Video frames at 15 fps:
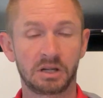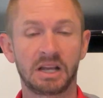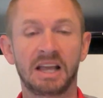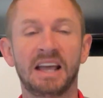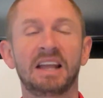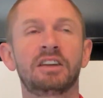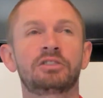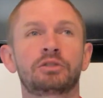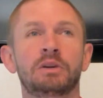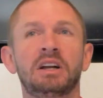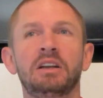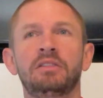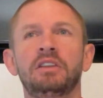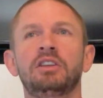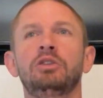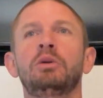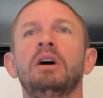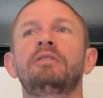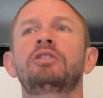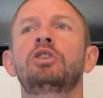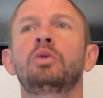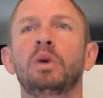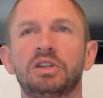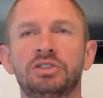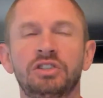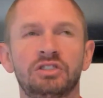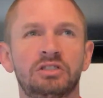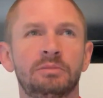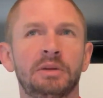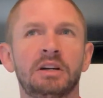And is there anything you have
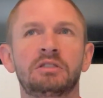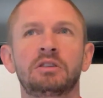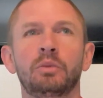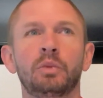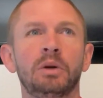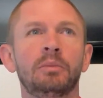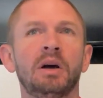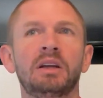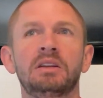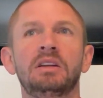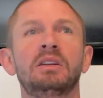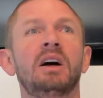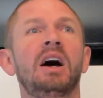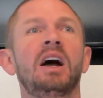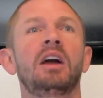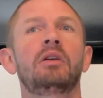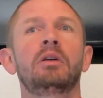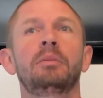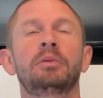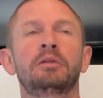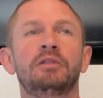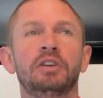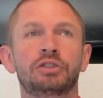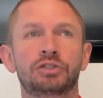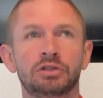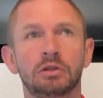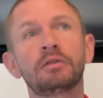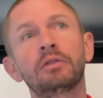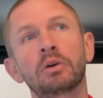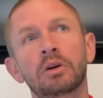questions about that we might need to hire a
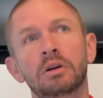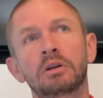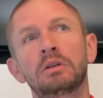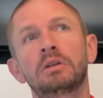professional for?